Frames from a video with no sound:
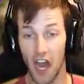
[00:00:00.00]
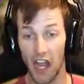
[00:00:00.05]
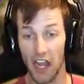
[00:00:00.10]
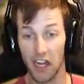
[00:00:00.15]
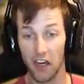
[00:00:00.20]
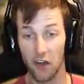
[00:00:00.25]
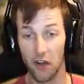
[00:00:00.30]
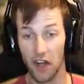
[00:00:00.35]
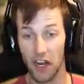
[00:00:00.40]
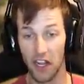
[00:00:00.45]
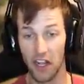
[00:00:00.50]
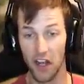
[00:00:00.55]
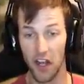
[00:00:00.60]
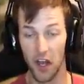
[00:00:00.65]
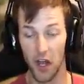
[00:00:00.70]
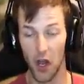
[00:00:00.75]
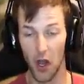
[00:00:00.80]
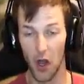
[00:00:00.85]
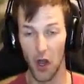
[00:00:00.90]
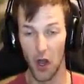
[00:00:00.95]
Tigry.
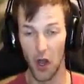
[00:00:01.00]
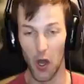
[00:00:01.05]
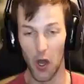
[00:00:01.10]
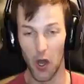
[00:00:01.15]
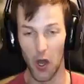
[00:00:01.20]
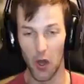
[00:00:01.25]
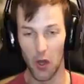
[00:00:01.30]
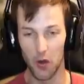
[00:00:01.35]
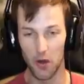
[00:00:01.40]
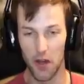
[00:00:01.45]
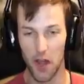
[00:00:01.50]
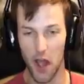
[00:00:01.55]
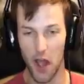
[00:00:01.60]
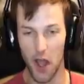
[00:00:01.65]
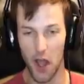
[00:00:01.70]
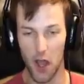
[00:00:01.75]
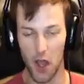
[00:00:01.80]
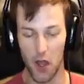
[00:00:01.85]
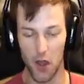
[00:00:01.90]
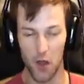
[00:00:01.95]
Oh
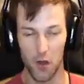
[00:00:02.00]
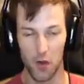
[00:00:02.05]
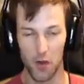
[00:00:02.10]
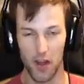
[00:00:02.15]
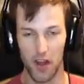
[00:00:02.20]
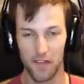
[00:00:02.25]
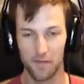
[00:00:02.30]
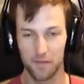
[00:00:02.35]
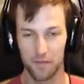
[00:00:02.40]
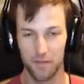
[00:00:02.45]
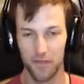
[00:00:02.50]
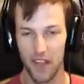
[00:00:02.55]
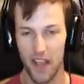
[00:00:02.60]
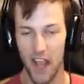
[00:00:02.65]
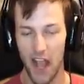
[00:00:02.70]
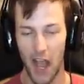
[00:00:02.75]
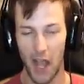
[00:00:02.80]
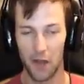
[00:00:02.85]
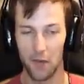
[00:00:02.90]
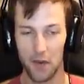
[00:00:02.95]
no,
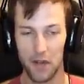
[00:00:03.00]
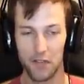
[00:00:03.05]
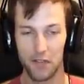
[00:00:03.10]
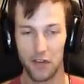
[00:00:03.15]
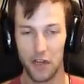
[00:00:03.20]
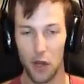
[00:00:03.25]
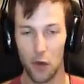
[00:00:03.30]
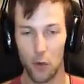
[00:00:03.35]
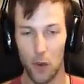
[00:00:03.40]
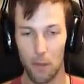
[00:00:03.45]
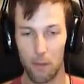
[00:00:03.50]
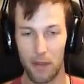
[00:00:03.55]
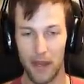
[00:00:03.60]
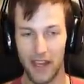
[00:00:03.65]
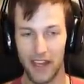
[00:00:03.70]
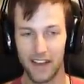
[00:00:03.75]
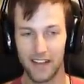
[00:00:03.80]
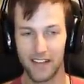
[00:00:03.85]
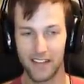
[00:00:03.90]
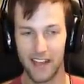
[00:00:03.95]
I don't even know what
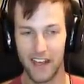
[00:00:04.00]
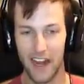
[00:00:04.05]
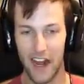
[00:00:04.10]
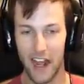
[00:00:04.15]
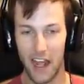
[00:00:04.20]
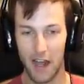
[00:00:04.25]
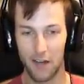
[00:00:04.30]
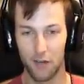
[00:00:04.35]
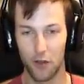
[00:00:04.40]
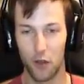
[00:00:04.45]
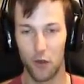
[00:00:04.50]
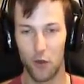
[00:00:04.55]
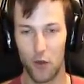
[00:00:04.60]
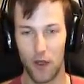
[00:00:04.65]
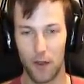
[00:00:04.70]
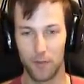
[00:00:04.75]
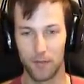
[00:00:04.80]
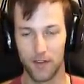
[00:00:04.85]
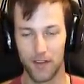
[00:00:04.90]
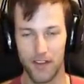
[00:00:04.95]
piggy skin I have
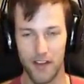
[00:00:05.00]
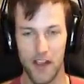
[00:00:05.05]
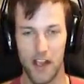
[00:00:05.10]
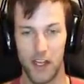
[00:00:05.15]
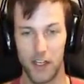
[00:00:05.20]
equipped.